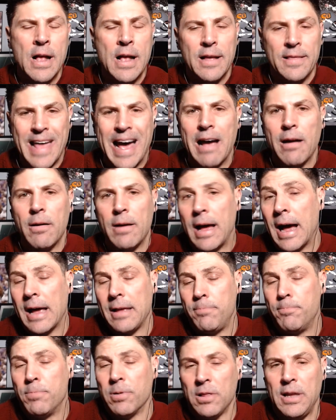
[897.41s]
That, I
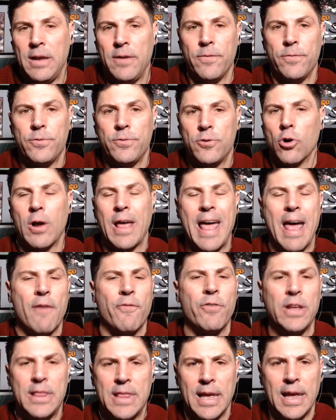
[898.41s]
believe, took
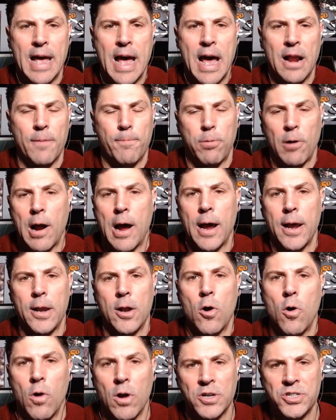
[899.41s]
everything out of Brian
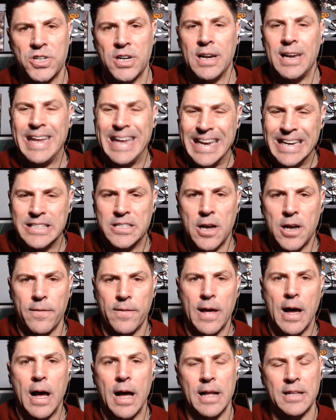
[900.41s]
Harsin. He's on the
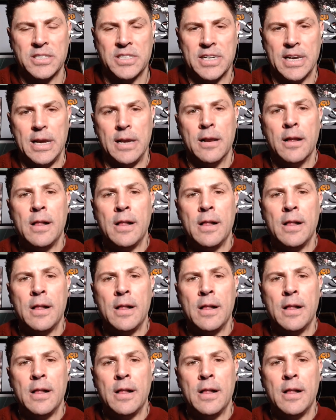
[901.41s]
hot seat.